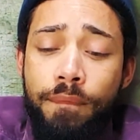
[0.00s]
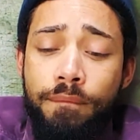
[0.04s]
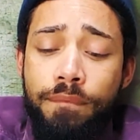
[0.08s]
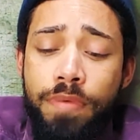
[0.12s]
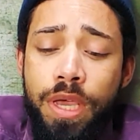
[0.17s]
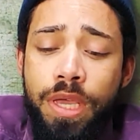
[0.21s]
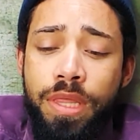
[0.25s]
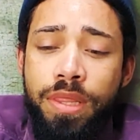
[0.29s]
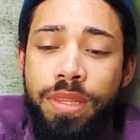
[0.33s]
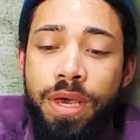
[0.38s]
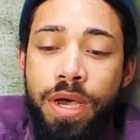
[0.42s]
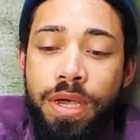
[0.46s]

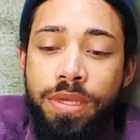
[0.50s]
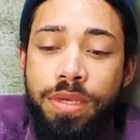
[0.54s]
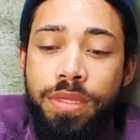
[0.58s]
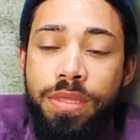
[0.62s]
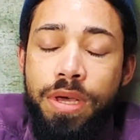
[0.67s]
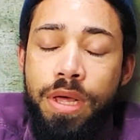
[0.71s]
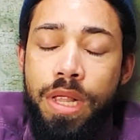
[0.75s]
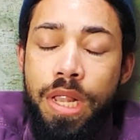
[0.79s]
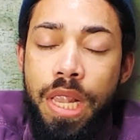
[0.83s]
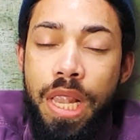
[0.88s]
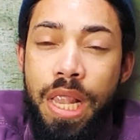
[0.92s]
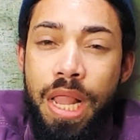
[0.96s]
it doesn't
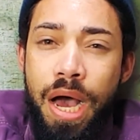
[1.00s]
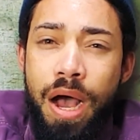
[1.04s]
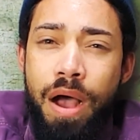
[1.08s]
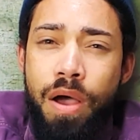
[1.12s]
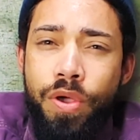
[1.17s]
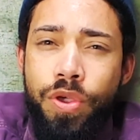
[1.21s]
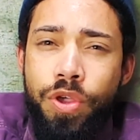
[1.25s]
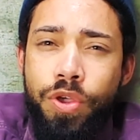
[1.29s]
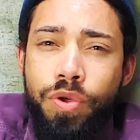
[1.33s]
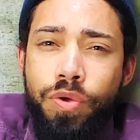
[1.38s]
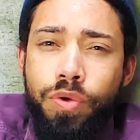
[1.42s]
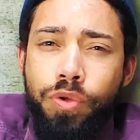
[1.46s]
allow
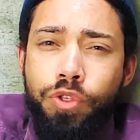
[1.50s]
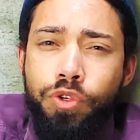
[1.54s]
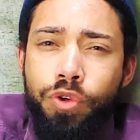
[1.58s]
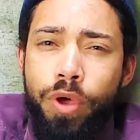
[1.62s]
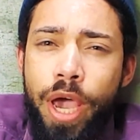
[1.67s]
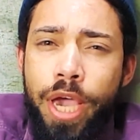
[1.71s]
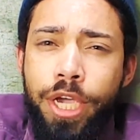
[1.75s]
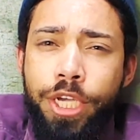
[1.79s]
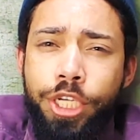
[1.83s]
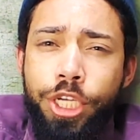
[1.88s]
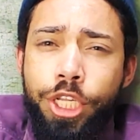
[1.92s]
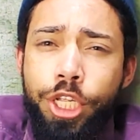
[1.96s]
you to
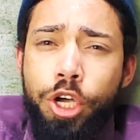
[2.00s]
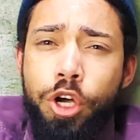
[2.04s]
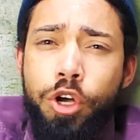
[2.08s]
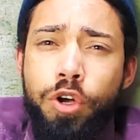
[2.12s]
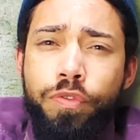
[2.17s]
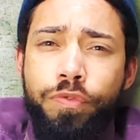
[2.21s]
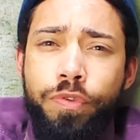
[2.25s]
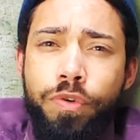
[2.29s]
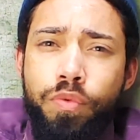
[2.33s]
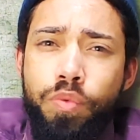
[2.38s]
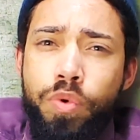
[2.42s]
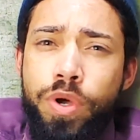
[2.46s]
actually
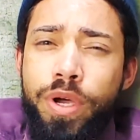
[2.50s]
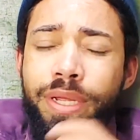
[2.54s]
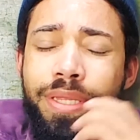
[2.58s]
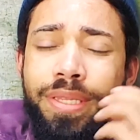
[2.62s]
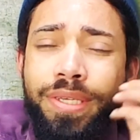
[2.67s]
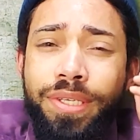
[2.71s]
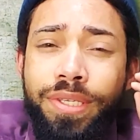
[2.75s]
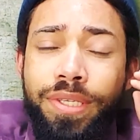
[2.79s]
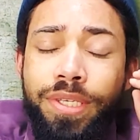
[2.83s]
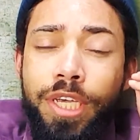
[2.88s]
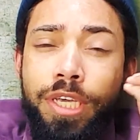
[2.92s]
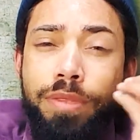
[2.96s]
overwork the
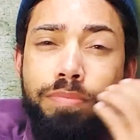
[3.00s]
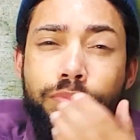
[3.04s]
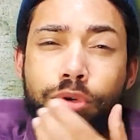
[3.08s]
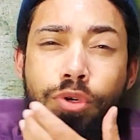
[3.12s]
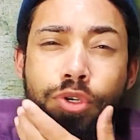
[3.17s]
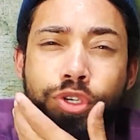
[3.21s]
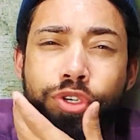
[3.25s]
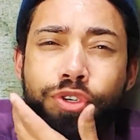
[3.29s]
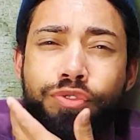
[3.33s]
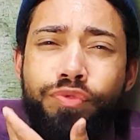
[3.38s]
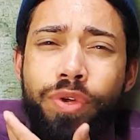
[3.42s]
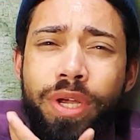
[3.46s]
skin, because
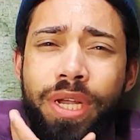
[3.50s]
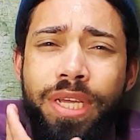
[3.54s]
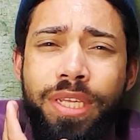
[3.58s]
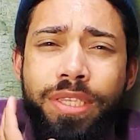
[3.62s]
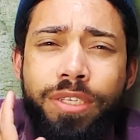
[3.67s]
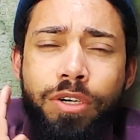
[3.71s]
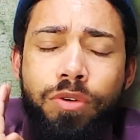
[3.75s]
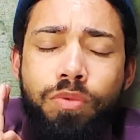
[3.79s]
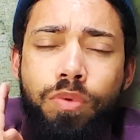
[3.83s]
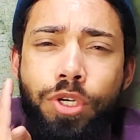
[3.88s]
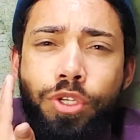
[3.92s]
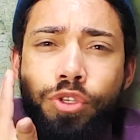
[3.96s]
you really
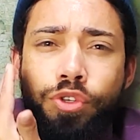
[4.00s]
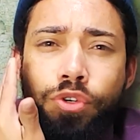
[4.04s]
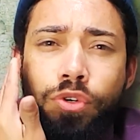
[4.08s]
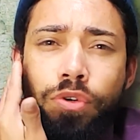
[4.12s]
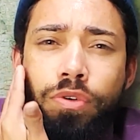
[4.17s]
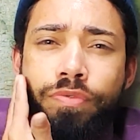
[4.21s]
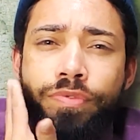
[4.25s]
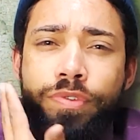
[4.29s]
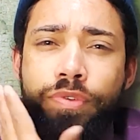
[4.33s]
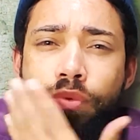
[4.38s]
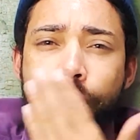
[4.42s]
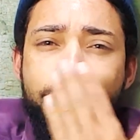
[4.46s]
don't want to
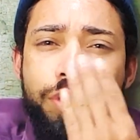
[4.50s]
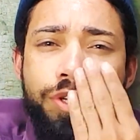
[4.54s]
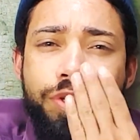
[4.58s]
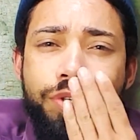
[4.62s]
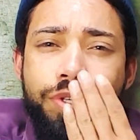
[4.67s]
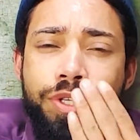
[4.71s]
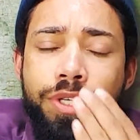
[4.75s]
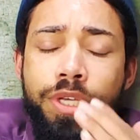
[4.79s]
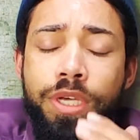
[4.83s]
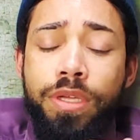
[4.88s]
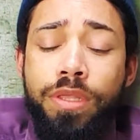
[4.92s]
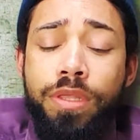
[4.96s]
overwork your
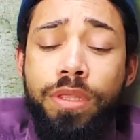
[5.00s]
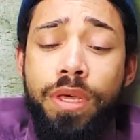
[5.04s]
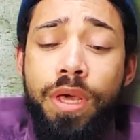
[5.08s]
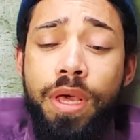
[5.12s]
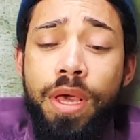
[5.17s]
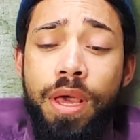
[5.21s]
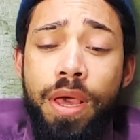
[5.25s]
skin.